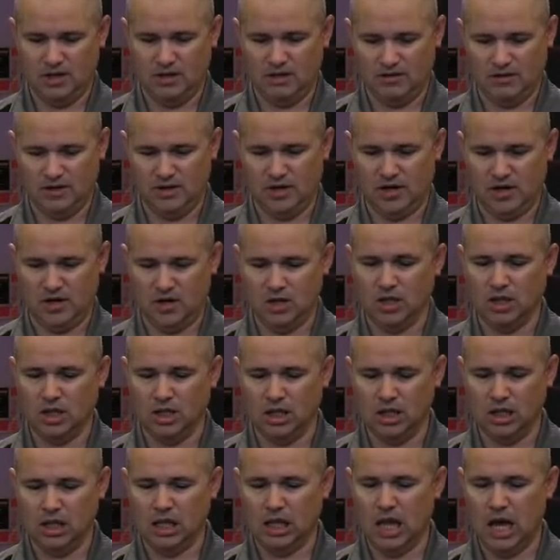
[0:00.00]
there, a
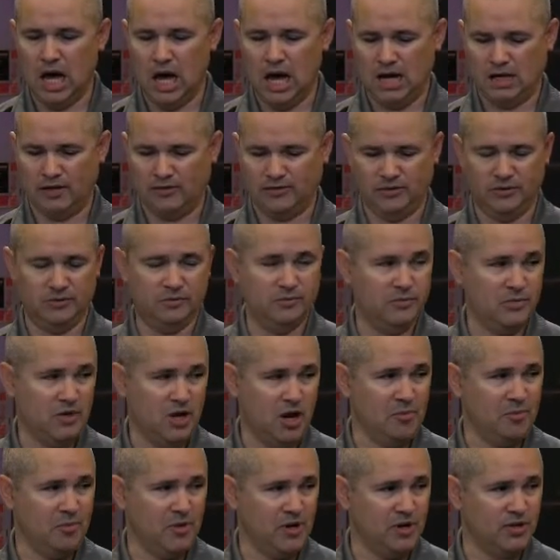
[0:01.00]
lot of them
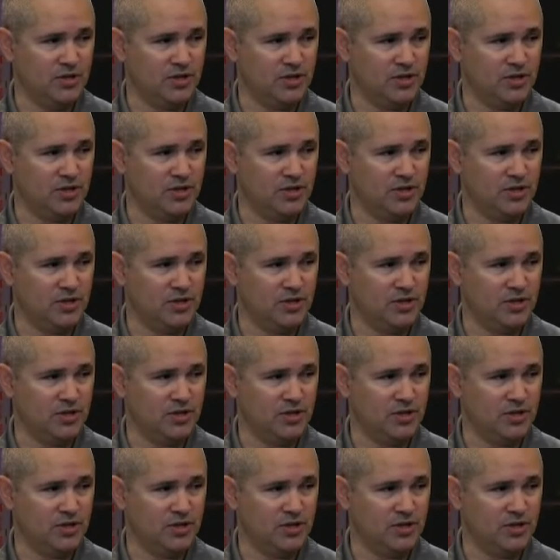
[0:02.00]
up there.